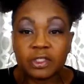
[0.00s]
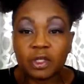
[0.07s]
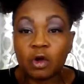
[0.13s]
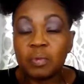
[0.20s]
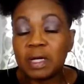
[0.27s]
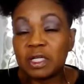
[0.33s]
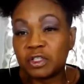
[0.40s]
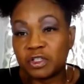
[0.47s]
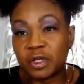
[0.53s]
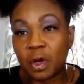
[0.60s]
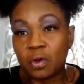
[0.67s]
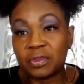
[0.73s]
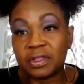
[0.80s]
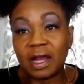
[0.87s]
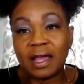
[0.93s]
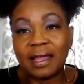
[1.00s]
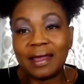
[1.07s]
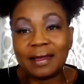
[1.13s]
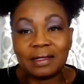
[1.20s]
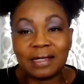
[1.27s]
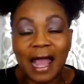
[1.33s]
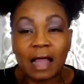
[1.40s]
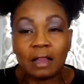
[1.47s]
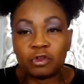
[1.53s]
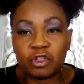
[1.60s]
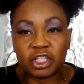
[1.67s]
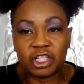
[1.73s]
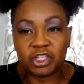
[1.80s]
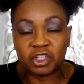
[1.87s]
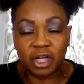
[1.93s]
So much so that I had an
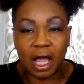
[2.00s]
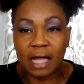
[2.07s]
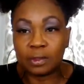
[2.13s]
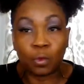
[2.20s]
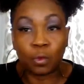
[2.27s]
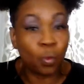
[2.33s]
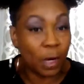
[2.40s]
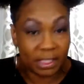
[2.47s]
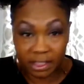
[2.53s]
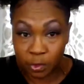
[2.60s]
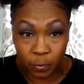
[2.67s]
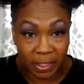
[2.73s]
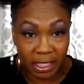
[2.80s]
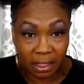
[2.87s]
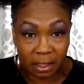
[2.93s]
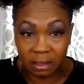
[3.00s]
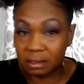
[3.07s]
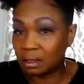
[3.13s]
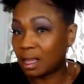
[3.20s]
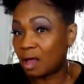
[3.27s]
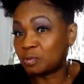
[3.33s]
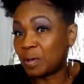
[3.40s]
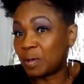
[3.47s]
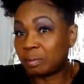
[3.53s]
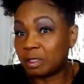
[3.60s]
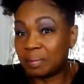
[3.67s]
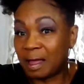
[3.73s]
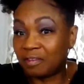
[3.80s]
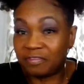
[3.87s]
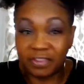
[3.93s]
allergy shot once a week until I was probably
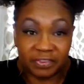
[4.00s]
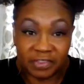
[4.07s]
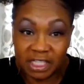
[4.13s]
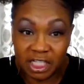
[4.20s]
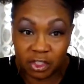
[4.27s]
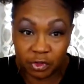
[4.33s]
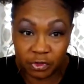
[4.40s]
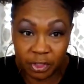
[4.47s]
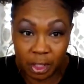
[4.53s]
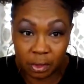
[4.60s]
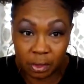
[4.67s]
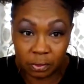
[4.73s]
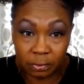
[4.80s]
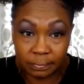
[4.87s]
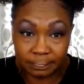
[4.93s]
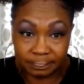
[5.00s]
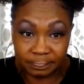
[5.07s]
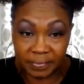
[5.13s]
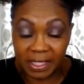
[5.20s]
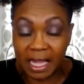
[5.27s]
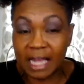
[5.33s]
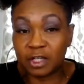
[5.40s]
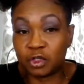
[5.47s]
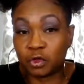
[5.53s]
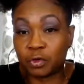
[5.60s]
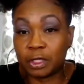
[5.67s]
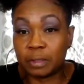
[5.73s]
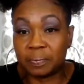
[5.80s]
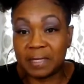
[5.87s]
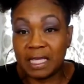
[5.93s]
about 15 years old, okay,
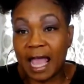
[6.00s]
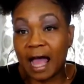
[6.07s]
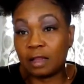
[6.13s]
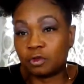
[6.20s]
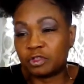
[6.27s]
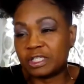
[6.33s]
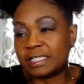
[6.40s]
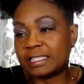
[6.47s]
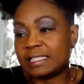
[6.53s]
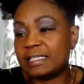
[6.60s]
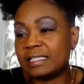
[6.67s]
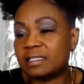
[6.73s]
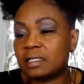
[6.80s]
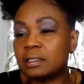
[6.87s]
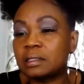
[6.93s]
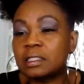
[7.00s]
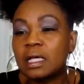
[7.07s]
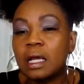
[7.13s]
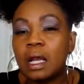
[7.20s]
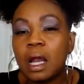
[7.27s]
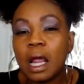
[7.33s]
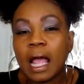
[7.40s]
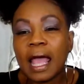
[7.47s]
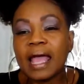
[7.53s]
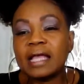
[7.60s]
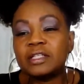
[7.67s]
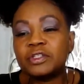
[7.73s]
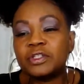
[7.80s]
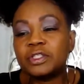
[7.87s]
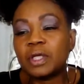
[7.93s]
during peak allergy seasons.
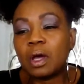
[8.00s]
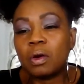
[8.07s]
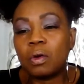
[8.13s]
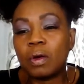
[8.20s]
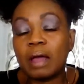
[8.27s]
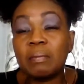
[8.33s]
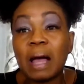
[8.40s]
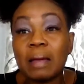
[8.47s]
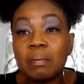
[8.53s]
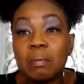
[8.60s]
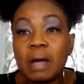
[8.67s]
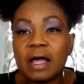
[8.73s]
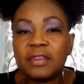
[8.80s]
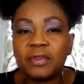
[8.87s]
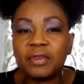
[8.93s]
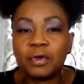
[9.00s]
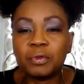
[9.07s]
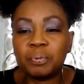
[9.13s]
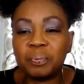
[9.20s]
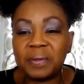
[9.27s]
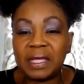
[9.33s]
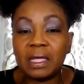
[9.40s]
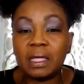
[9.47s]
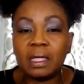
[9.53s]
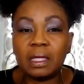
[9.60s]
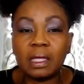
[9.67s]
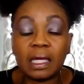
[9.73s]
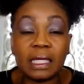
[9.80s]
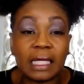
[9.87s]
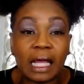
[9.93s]
And my mother,
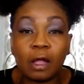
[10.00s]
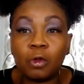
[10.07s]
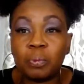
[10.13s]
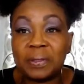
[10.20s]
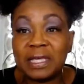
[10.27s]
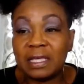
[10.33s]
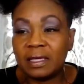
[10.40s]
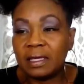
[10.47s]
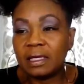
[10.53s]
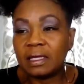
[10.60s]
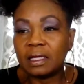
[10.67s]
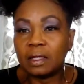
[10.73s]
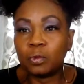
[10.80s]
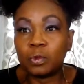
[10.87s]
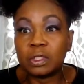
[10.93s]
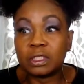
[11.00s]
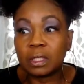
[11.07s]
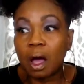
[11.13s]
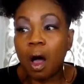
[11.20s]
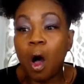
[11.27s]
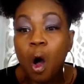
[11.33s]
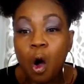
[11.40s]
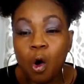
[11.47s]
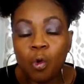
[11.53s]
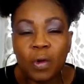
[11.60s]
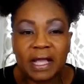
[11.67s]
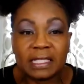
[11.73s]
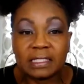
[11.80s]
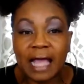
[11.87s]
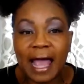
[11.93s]
being an LPN, was
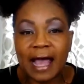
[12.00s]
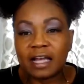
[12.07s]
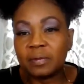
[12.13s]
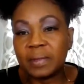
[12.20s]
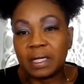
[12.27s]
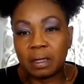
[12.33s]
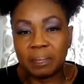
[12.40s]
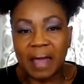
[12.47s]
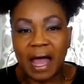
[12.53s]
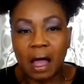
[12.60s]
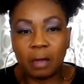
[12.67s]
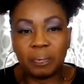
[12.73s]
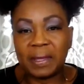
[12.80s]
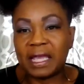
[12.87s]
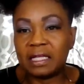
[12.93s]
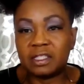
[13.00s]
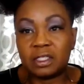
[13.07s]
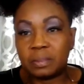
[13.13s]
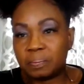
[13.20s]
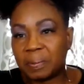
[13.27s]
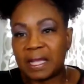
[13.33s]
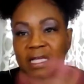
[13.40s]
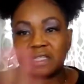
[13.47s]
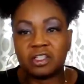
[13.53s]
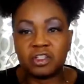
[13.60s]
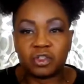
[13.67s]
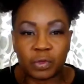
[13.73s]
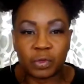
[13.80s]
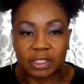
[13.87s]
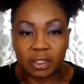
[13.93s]
always adamant about paying
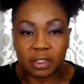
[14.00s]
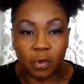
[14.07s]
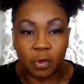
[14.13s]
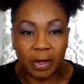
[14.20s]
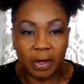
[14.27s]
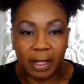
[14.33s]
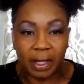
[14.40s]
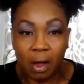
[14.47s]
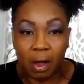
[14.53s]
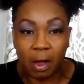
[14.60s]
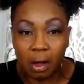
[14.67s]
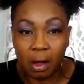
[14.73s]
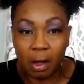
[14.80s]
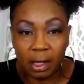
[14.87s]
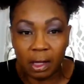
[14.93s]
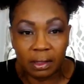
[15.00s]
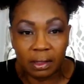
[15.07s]
attention to what's going on.